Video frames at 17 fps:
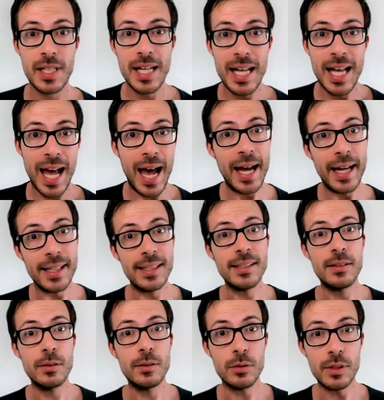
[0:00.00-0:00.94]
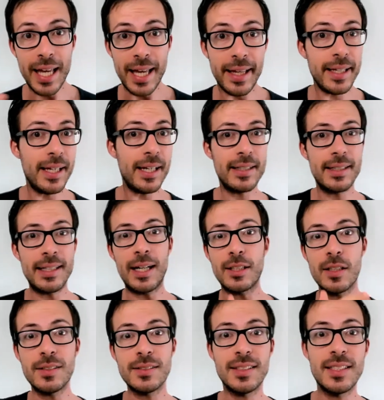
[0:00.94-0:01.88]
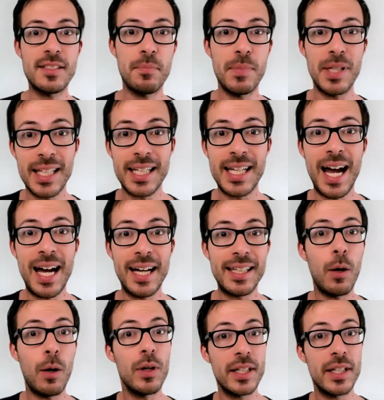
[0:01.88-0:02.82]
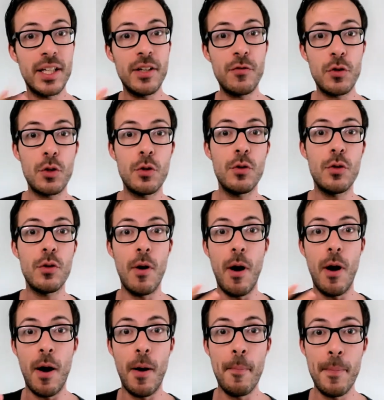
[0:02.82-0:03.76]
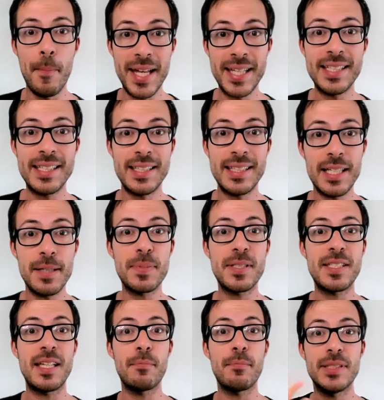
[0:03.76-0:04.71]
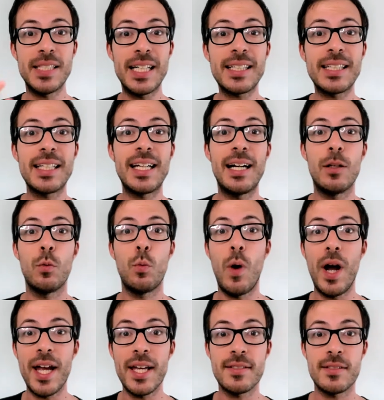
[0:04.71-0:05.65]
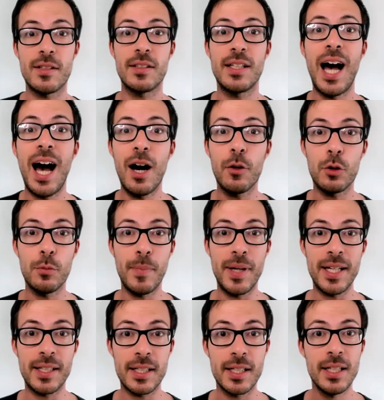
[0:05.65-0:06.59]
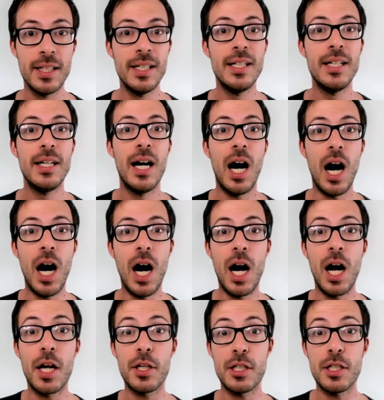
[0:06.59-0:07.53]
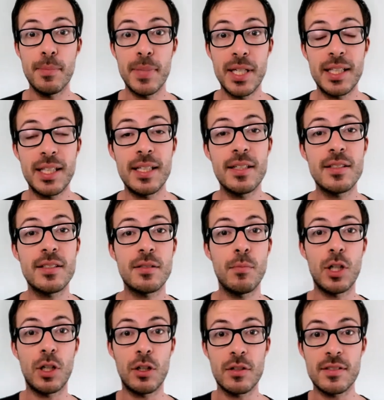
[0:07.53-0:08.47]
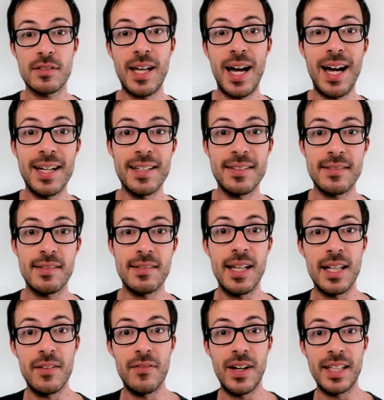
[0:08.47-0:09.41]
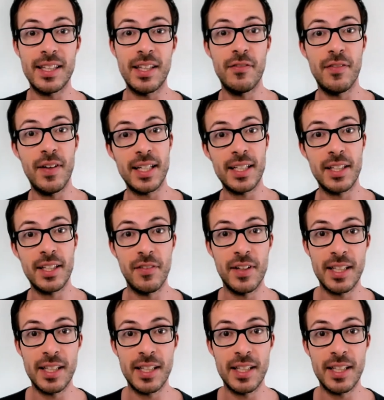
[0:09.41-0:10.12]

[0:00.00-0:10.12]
And today, across this mini guide, I will give you many tips and practical ways on how to make your meetings more concise, relevant, effective, and